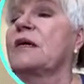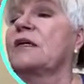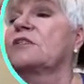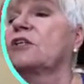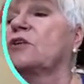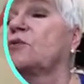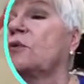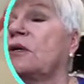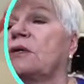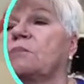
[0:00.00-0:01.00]
So,
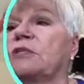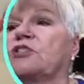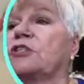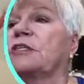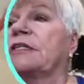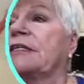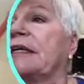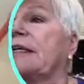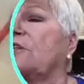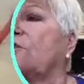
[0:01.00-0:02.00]
but you get it,
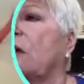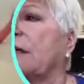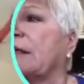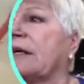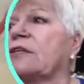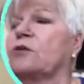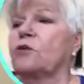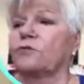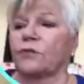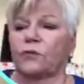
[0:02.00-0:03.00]
and you've got to go
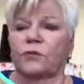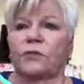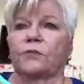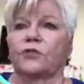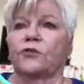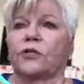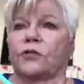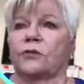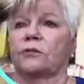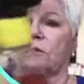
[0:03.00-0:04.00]
over it with the Goo
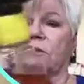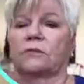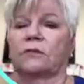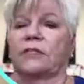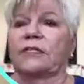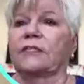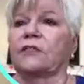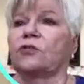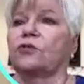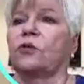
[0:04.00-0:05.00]
Gone to get the
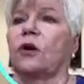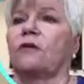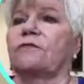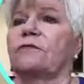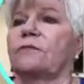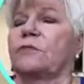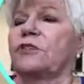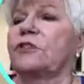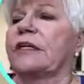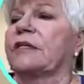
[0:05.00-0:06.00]
glue off when
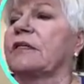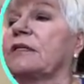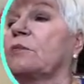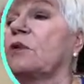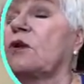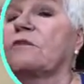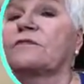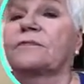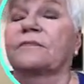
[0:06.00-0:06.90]
you take the label off.